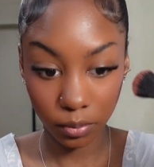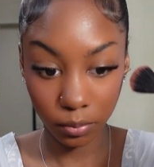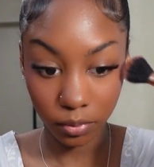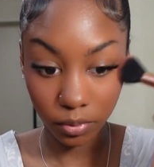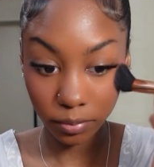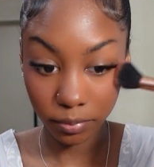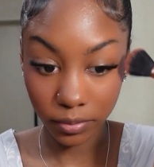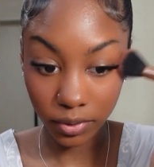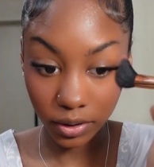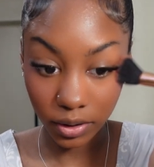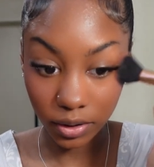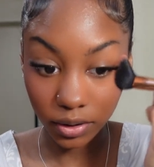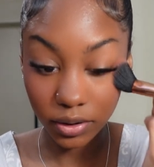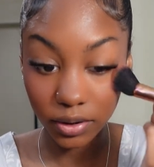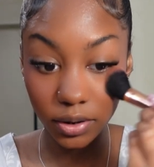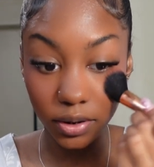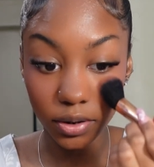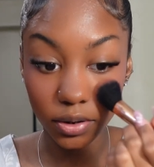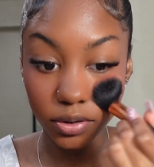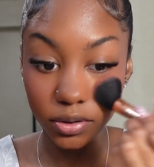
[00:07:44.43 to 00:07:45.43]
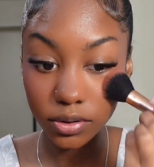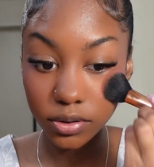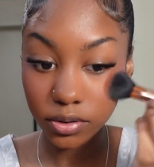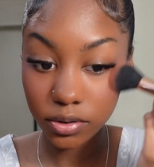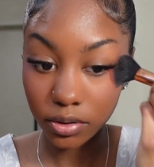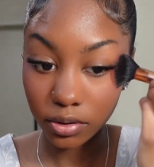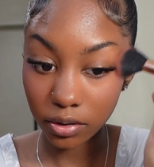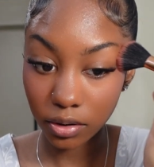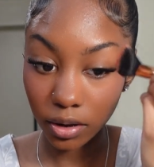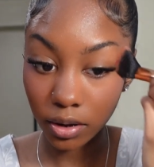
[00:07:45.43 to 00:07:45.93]
Well, me at
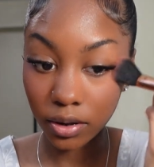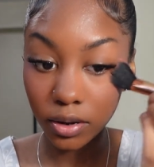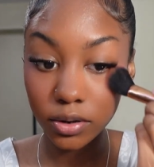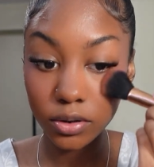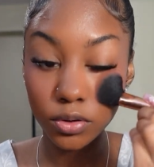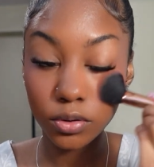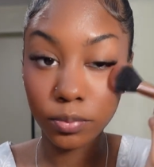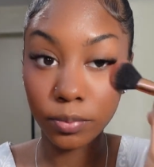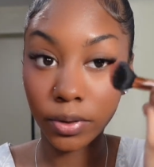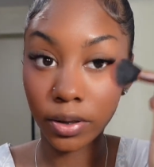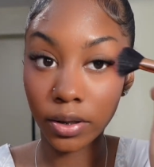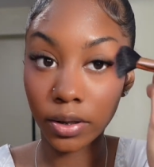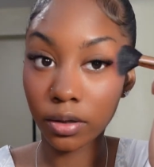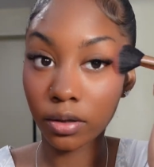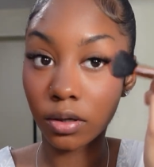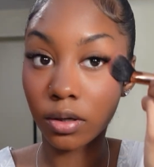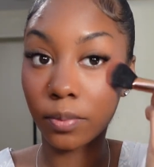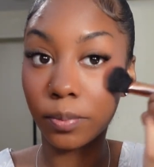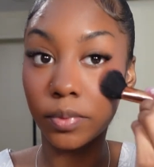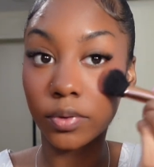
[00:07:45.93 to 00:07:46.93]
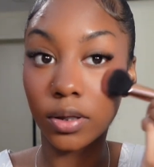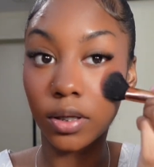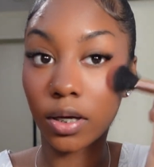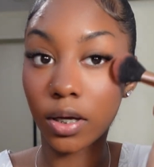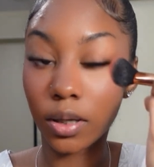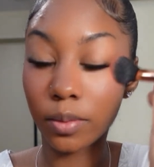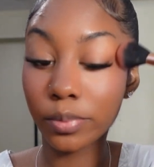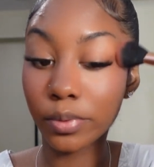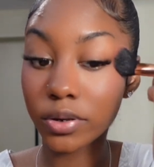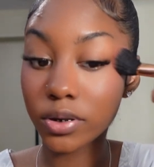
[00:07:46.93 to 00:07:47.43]
least. I like to bring it up on the
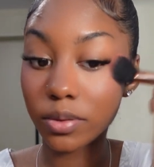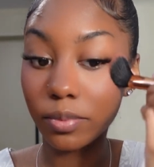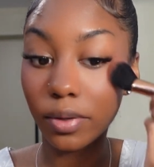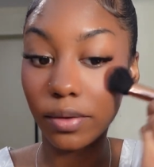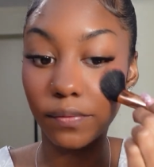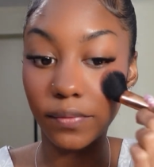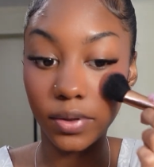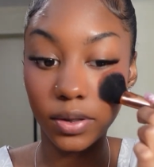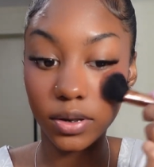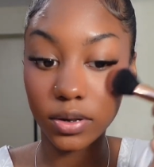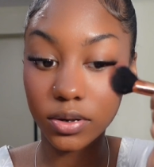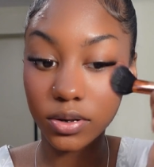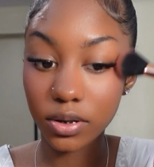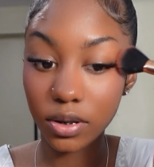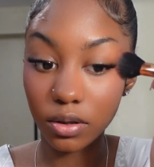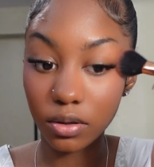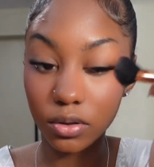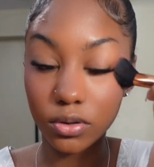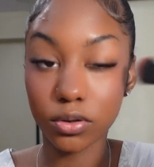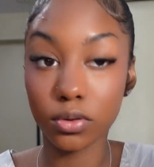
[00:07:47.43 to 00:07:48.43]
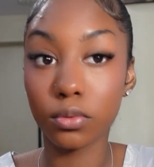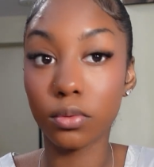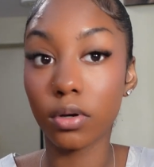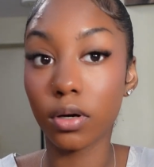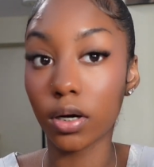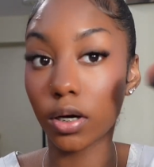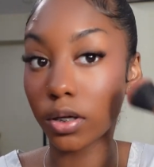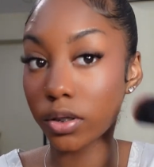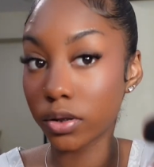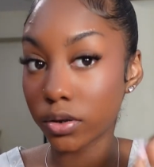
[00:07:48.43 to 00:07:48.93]
high points of my face and also
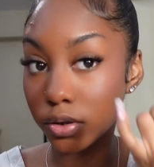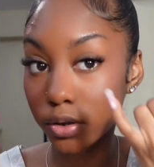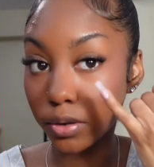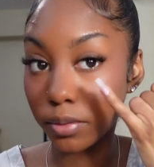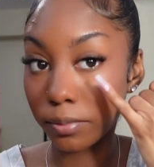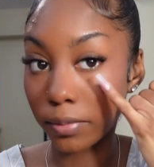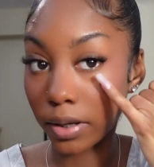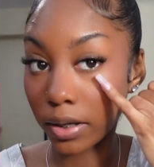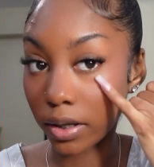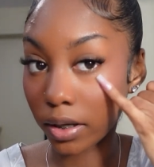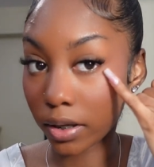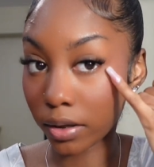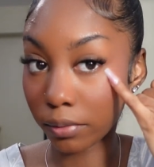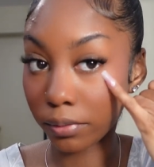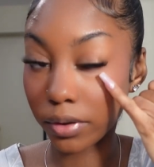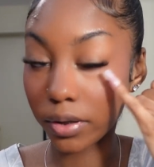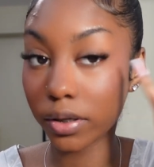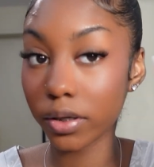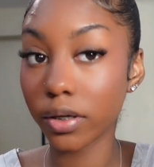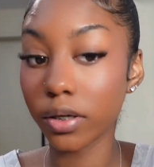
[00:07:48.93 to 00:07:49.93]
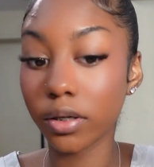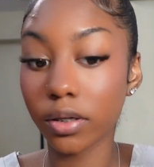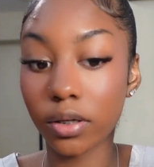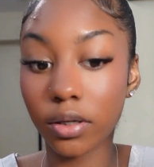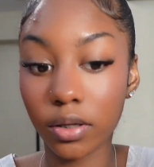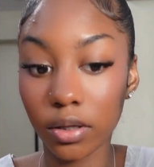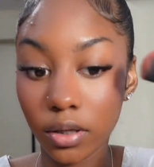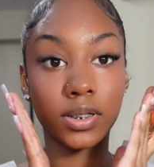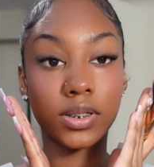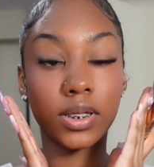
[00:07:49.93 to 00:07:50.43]
under my eye right here.
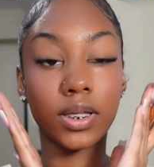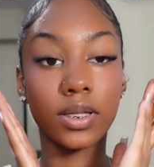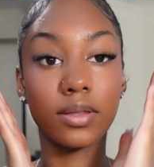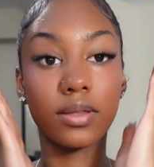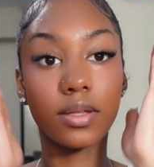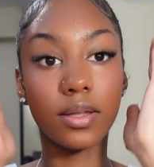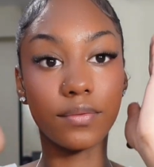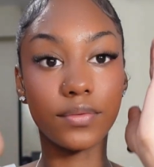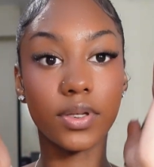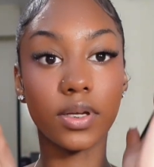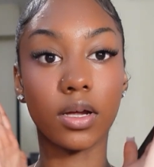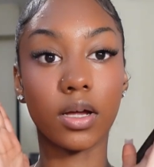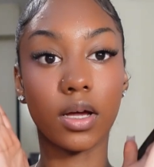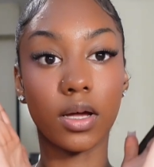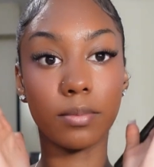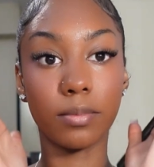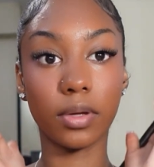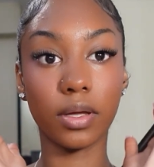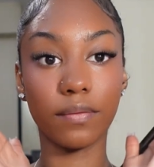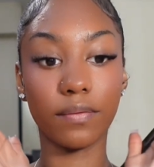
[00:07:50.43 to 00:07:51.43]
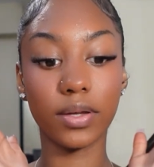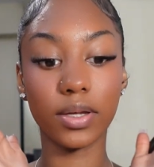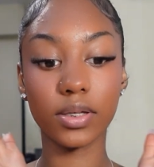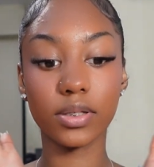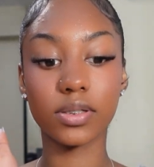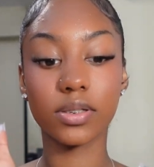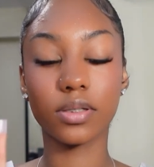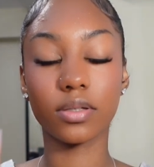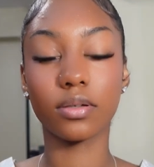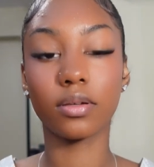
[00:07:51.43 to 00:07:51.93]
It's like lifting up my
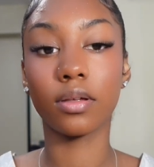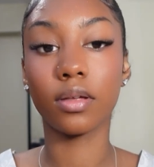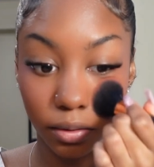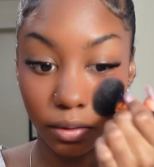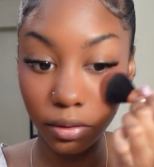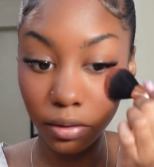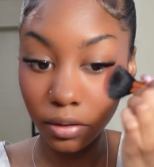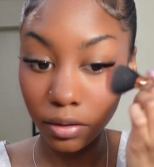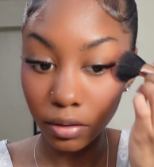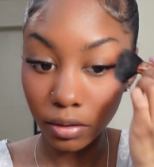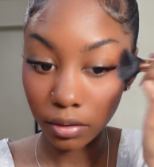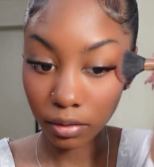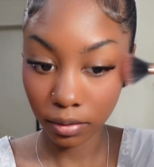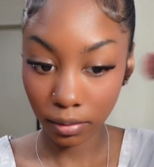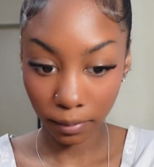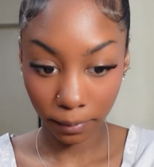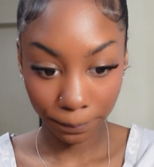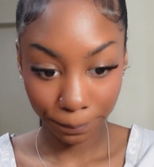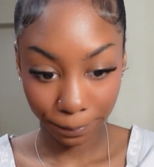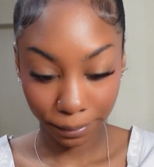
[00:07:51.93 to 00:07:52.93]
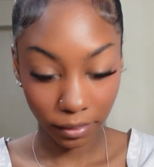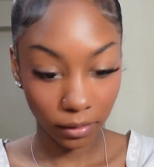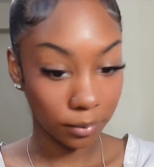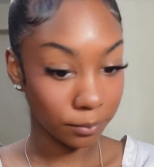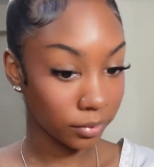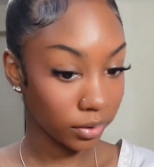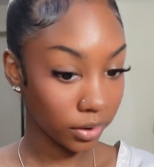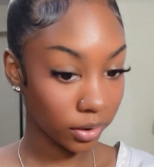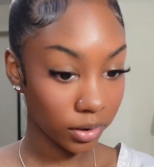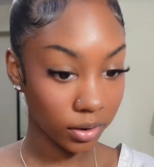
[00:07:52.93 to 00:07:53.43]
face.
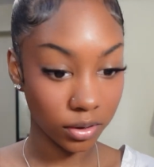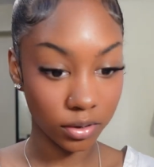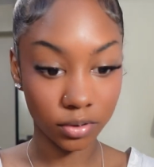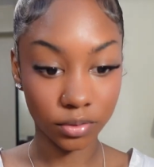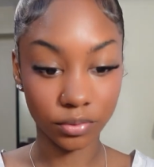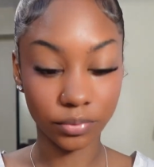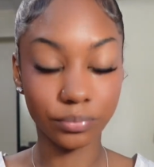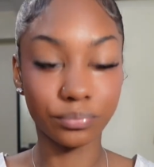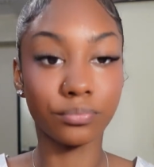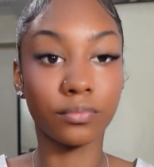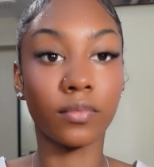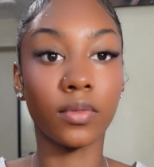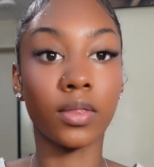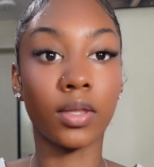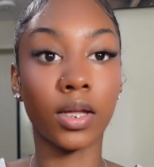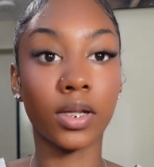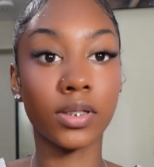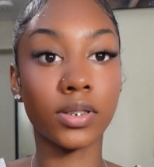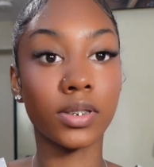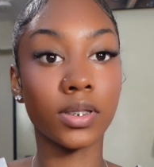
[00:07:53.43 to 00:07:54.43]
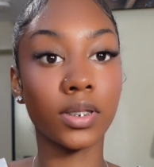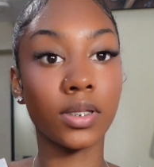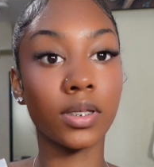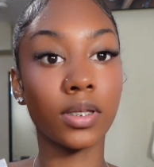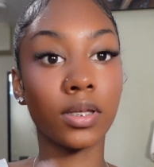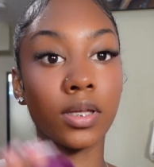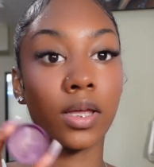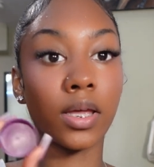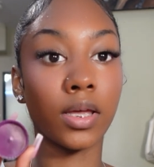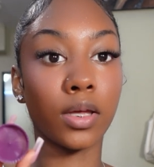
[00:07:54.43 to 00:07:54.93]
But yeah, that's
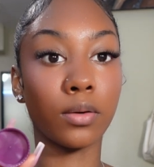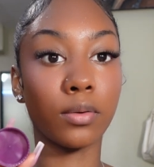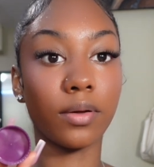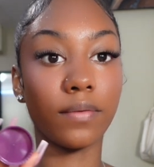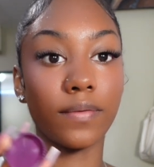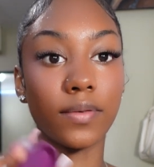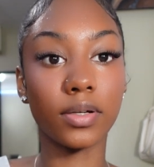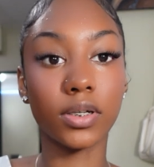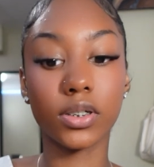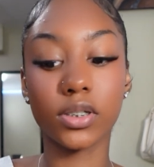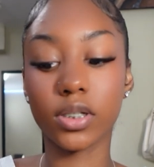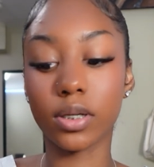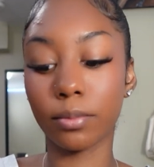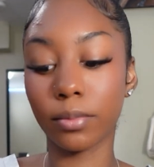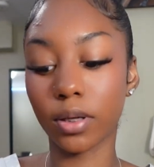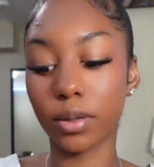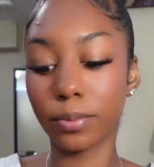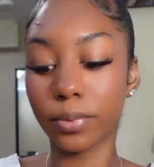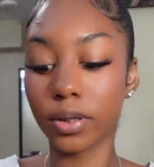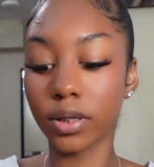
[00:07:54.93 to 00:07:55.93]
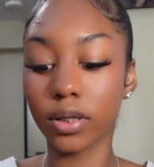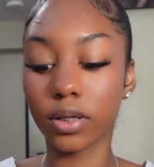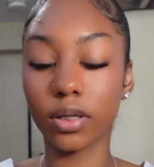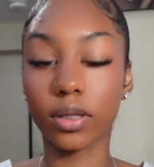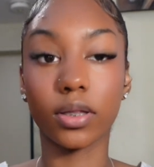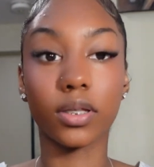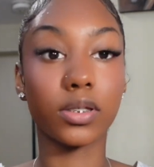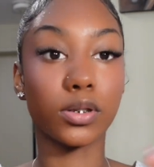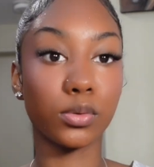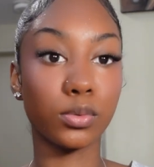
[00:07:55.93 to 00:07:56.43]
the AOA foundation. I'm going to put
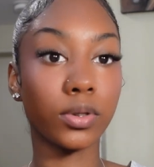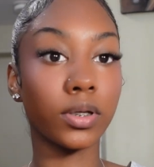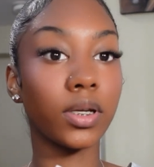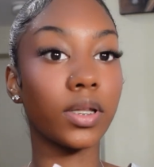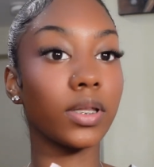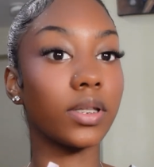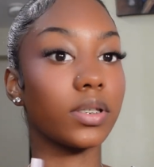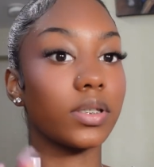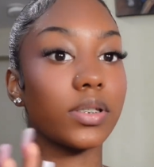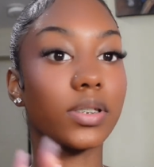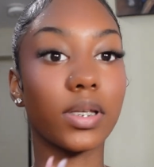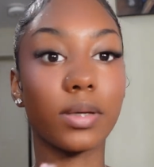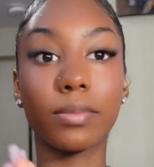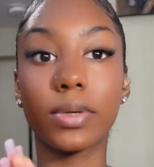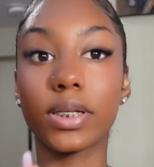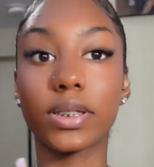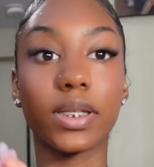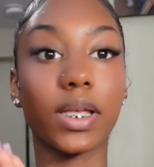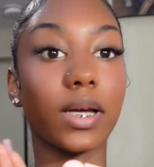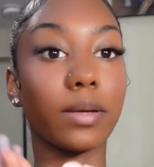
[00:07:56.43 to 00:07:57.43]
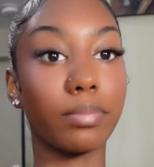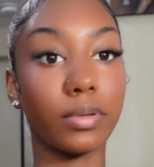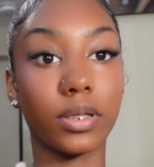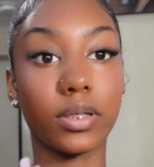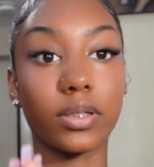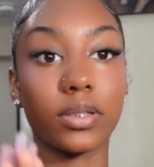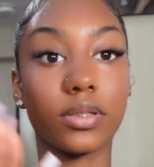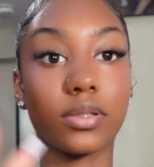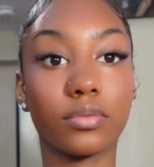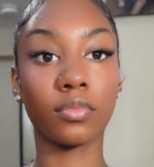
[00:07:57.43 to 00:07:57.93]
this one in the same exact
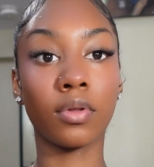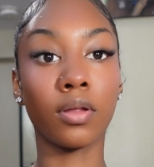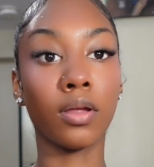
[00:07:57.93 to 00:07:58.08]
place.